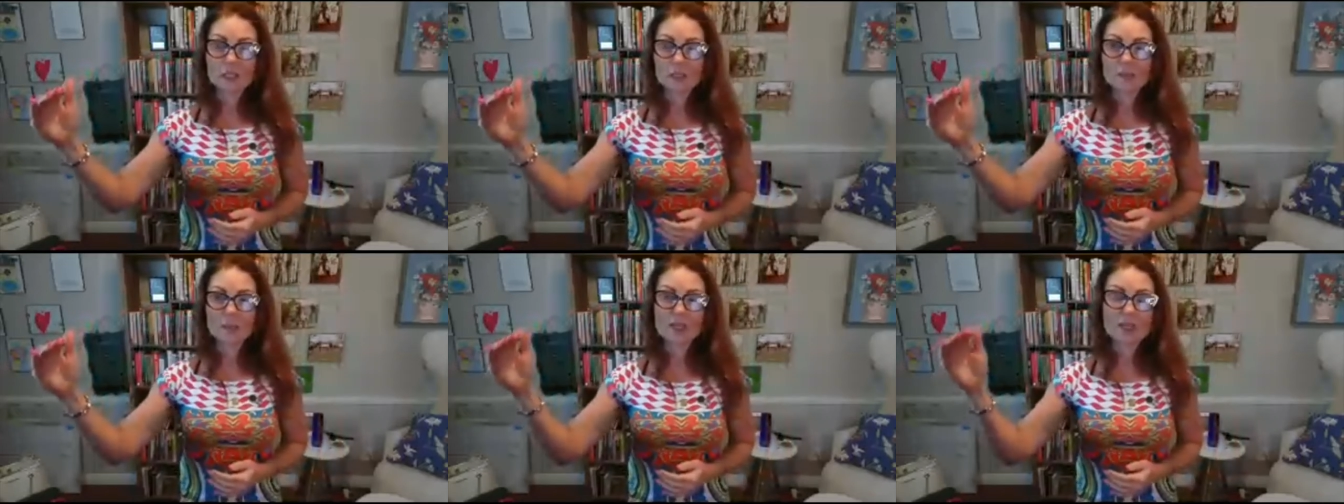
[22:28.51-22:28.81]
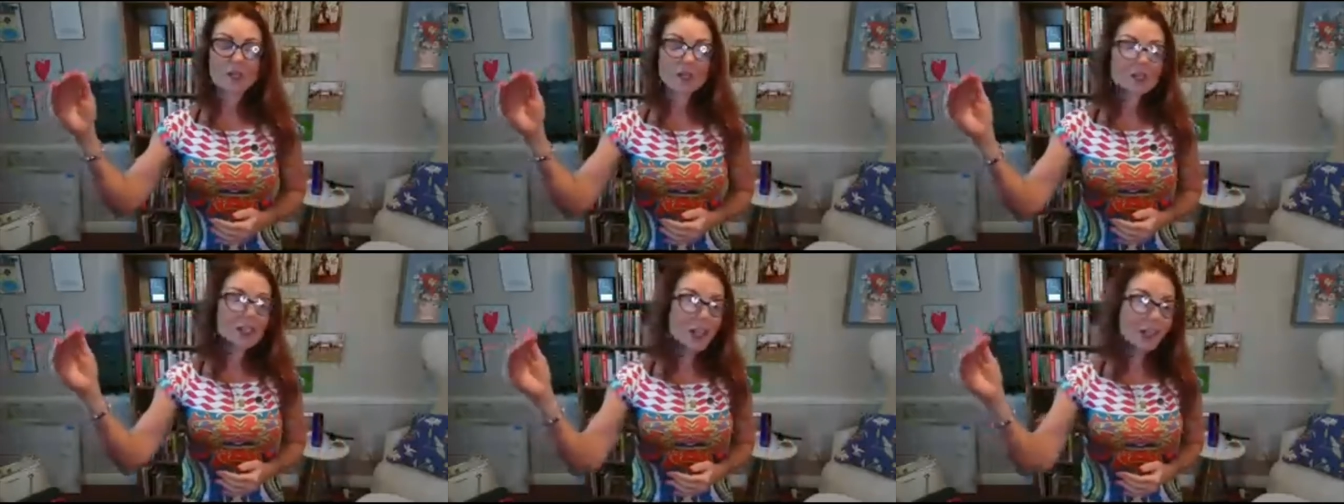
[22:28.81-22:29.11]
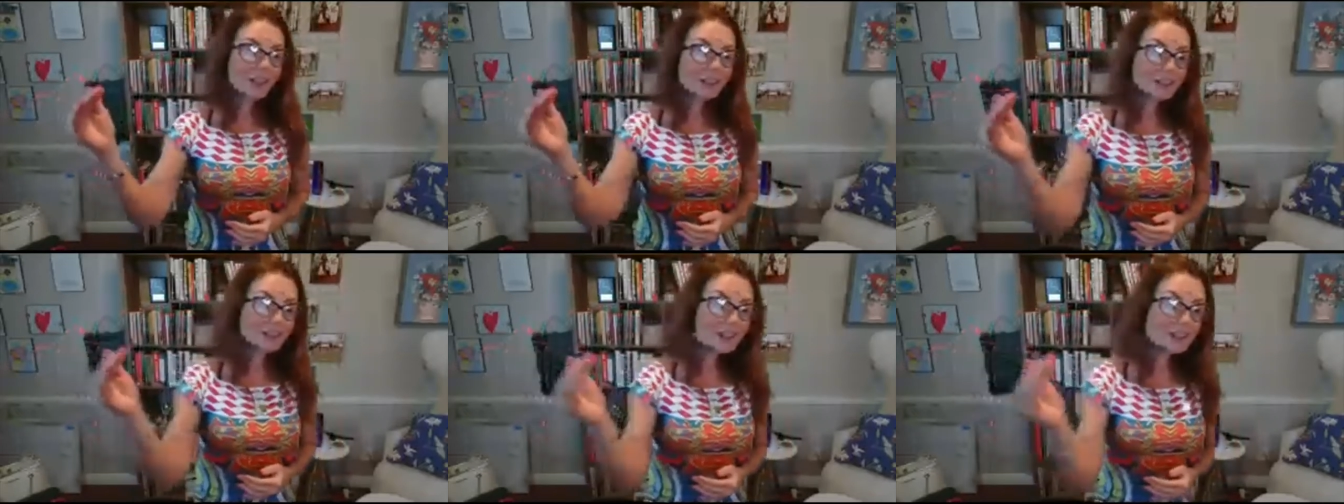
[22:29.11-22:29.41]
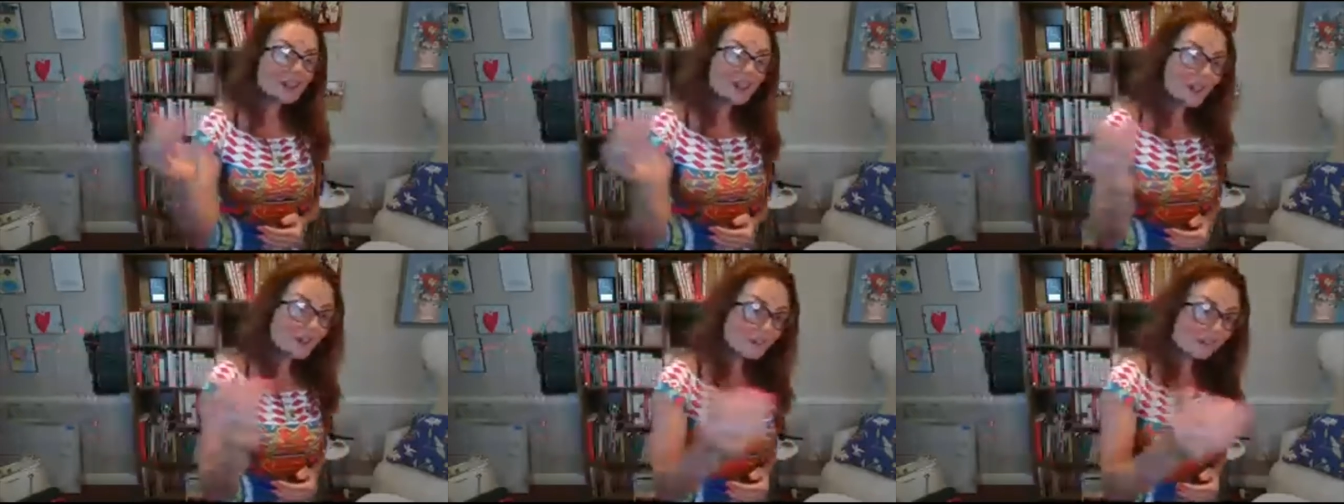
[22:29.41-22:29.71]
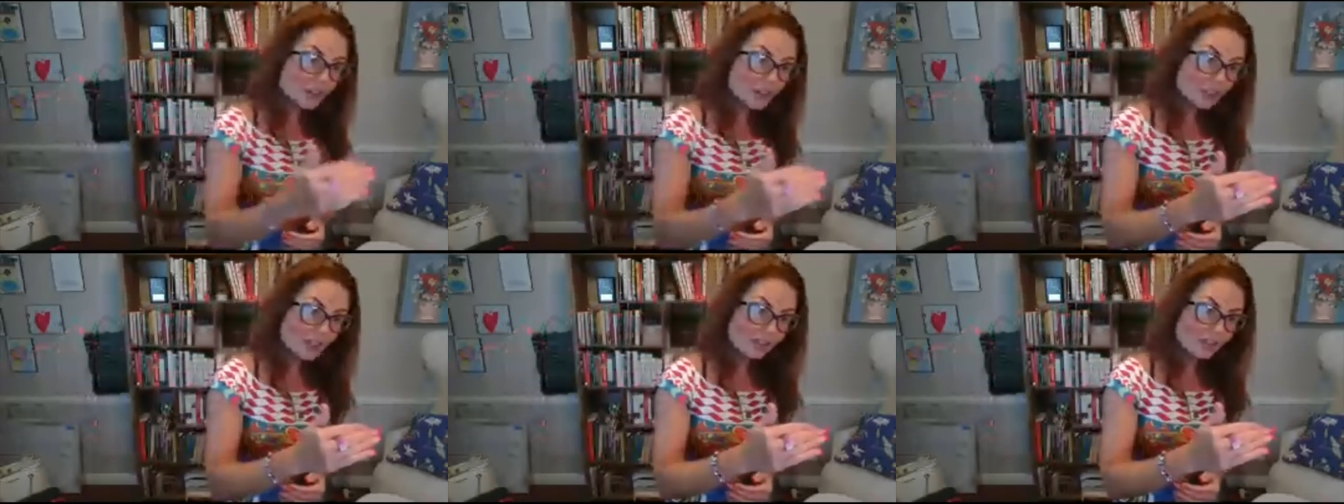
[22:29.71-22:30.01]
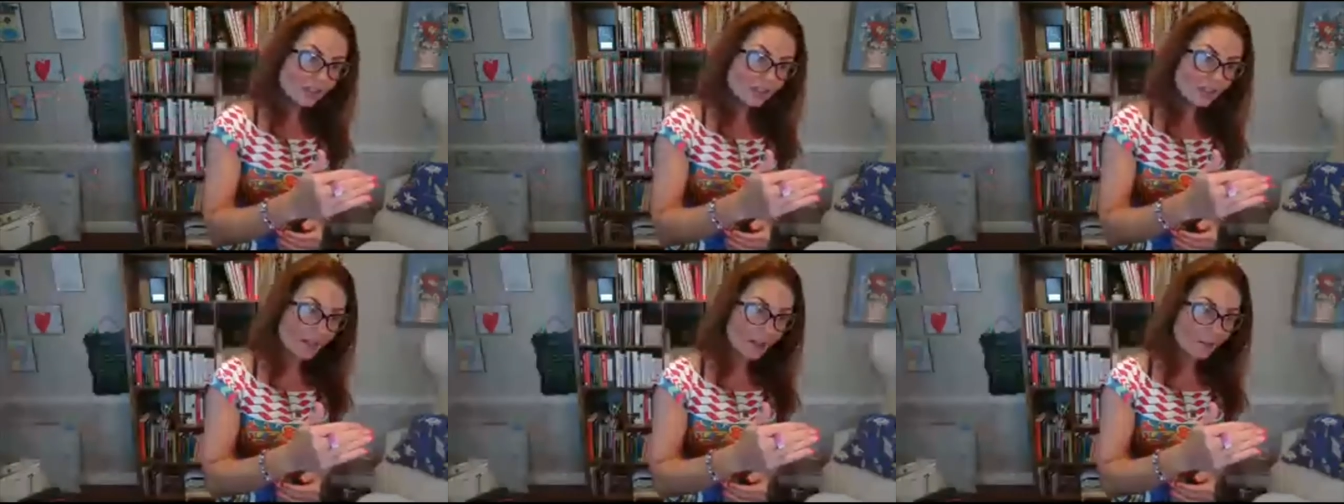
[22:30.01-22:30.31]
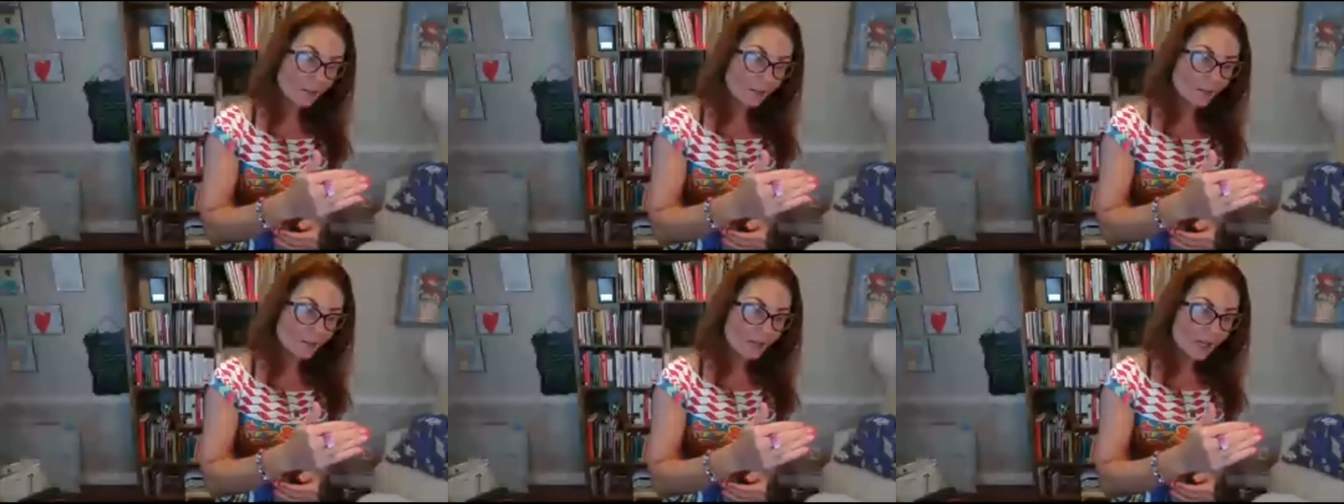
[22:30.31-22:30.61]
because I never given up,
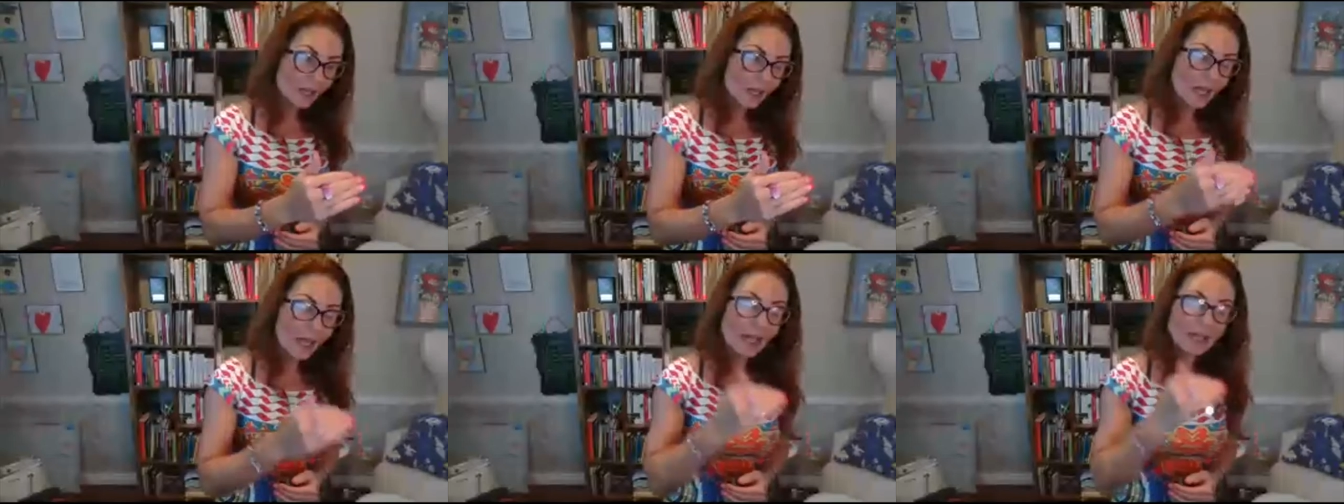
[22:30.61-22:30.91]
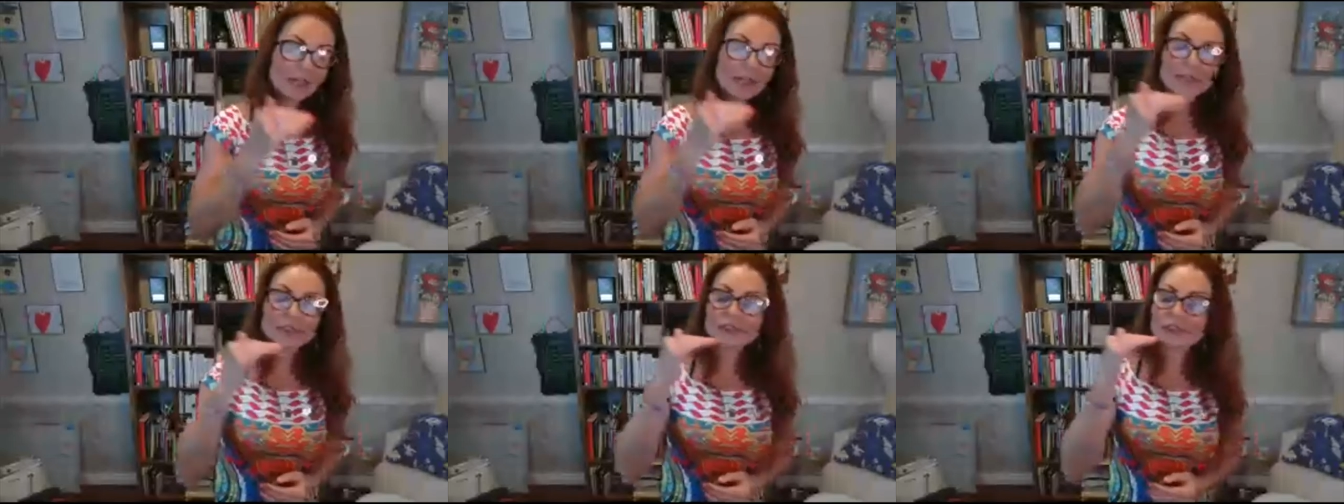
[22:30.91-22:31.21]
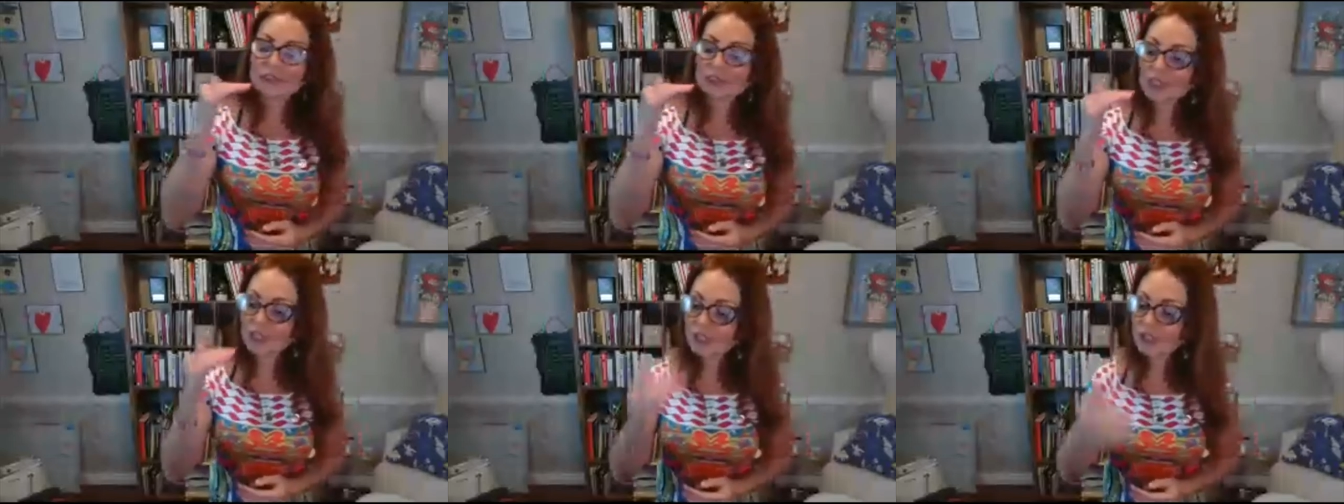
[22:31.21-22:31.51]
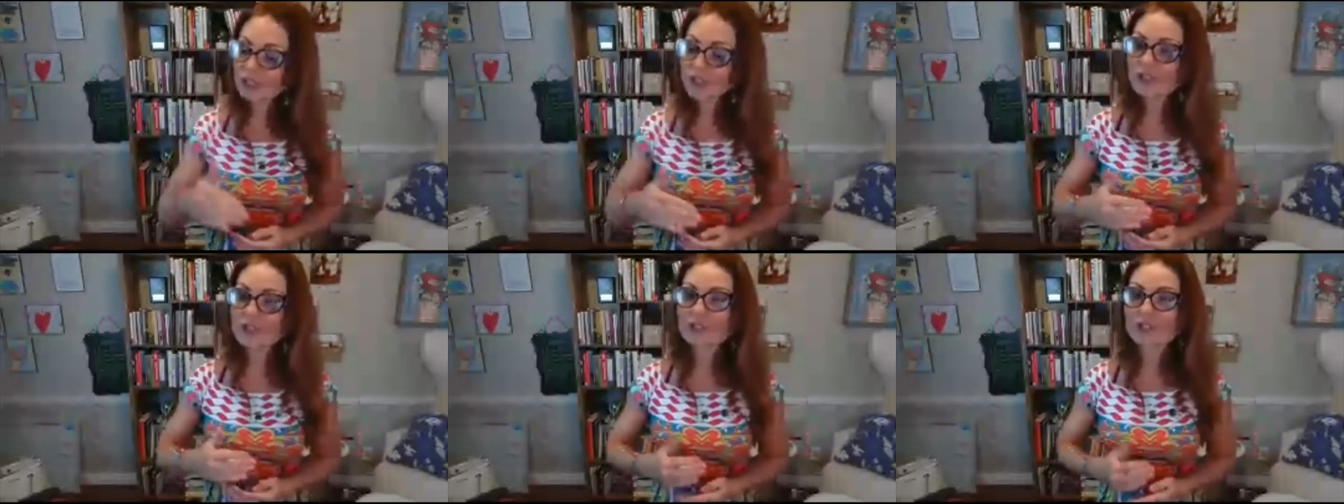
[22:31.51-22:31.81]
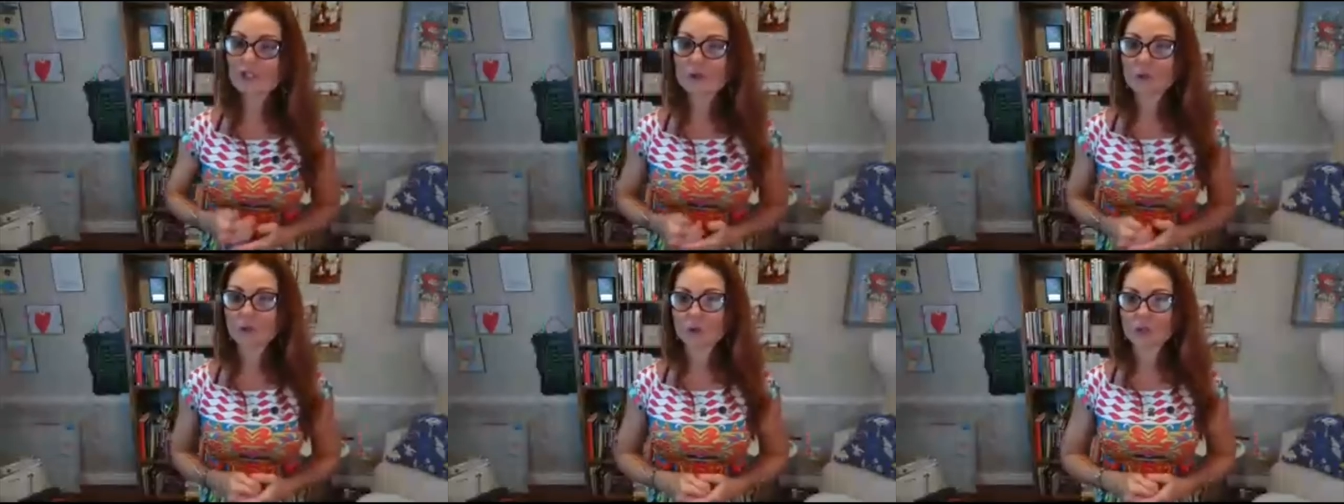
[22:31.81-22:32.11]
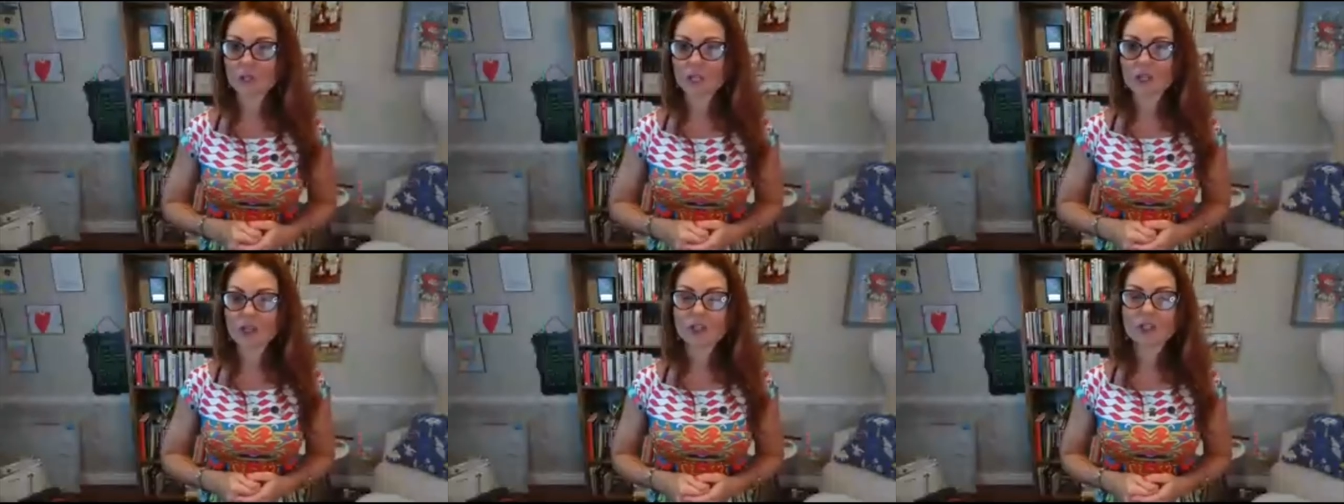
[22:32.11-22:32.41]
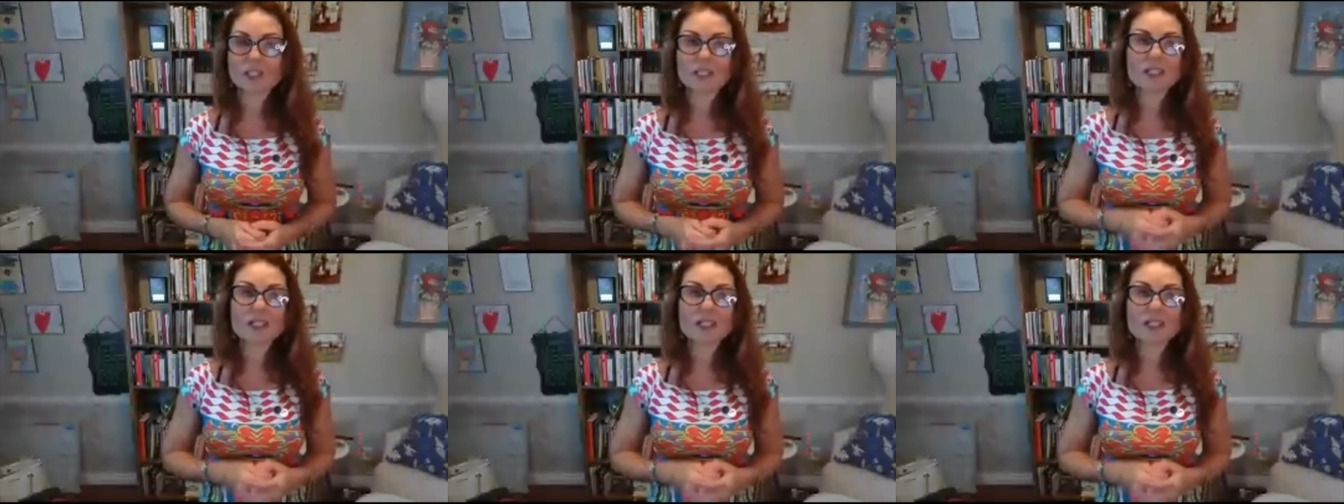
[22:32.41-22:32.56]
I continuously working on it.